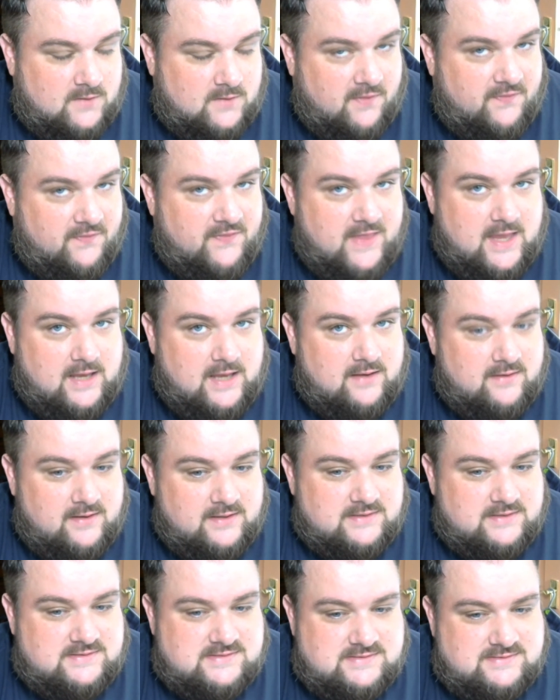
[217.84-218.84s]
I think
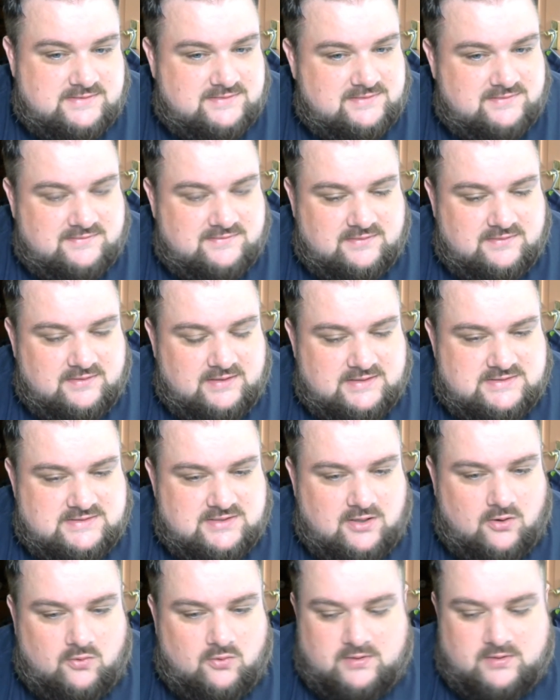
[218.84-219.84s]
it's
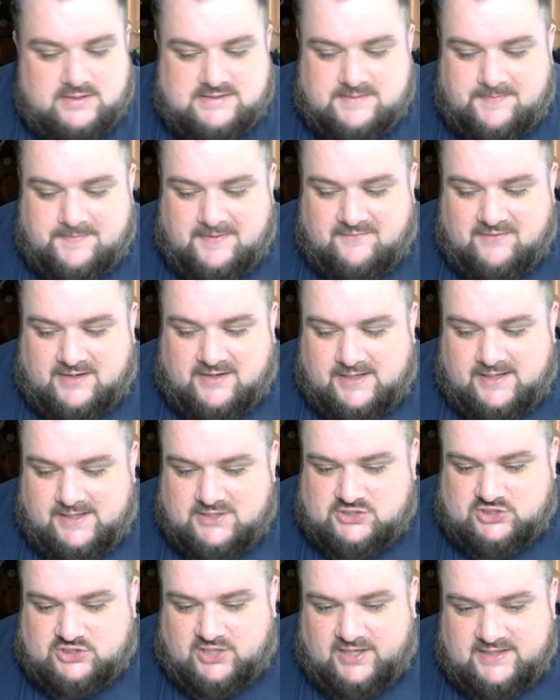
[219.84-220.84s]
a bit of a
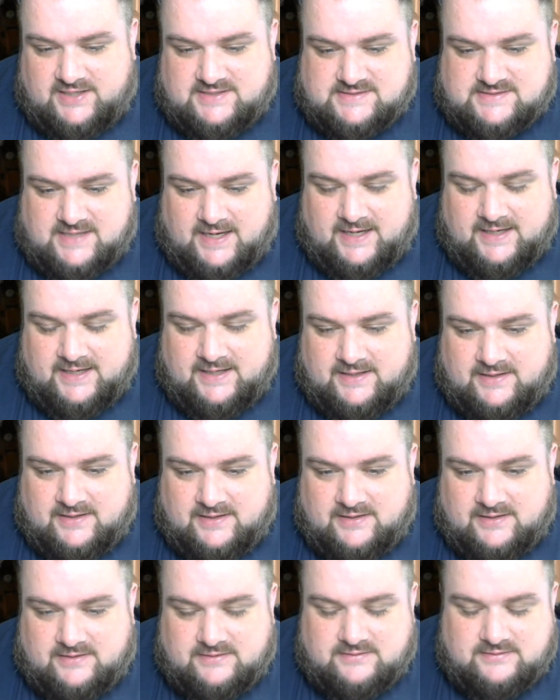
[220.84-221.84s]
cliche
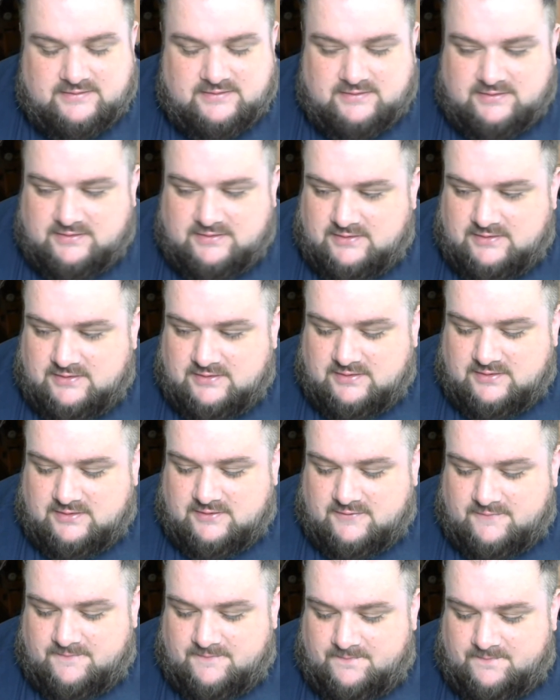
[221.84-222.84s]
saying that
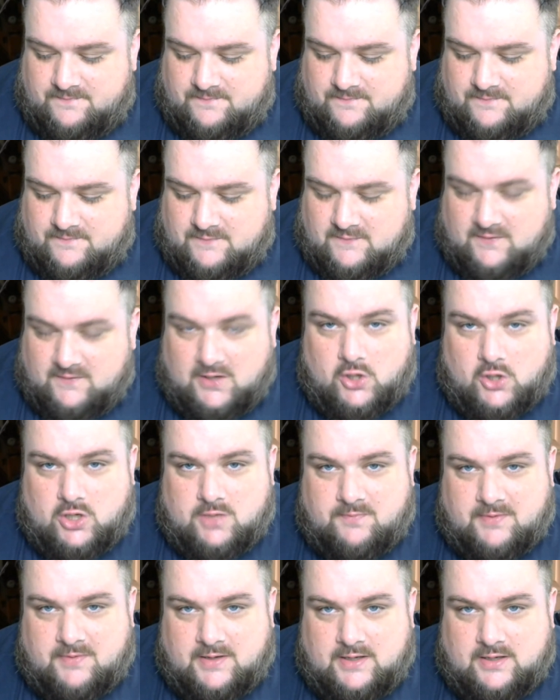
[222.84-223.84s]
there'll
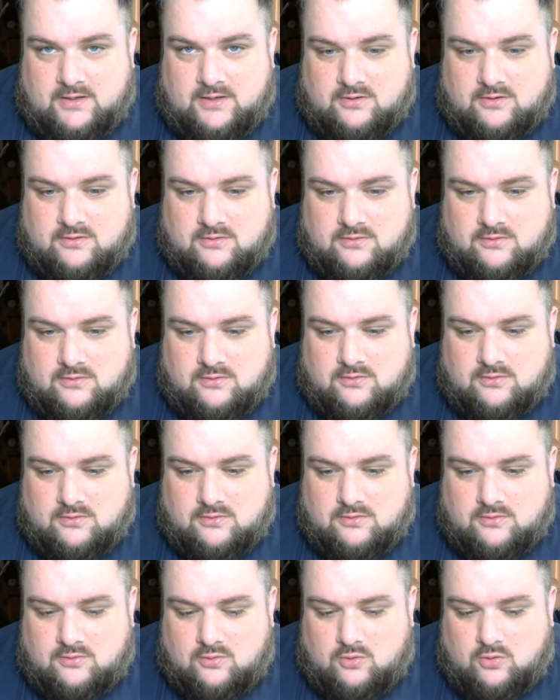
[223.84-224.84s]
only be
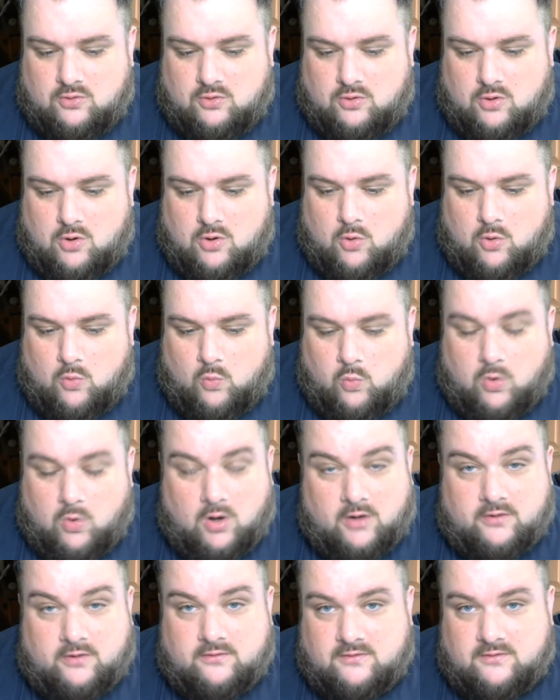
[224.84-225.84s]

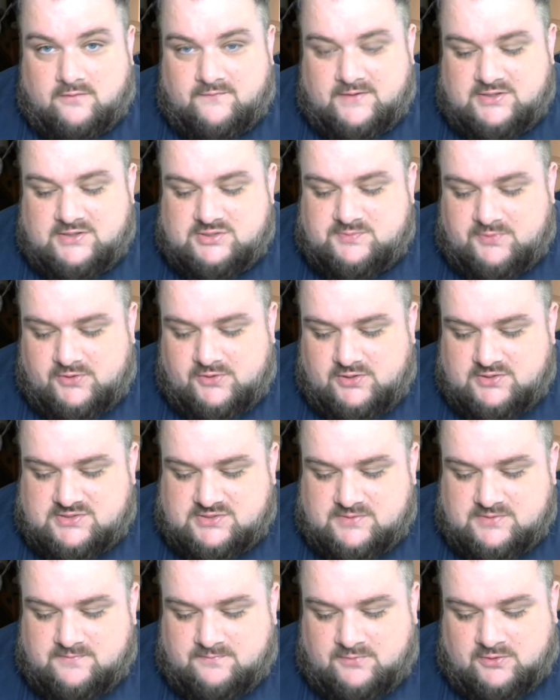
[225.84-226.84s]
one of each
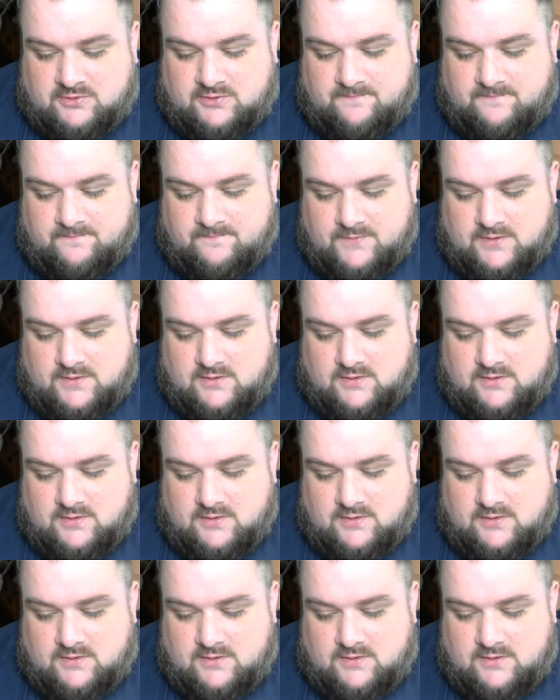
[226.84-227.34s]
person, but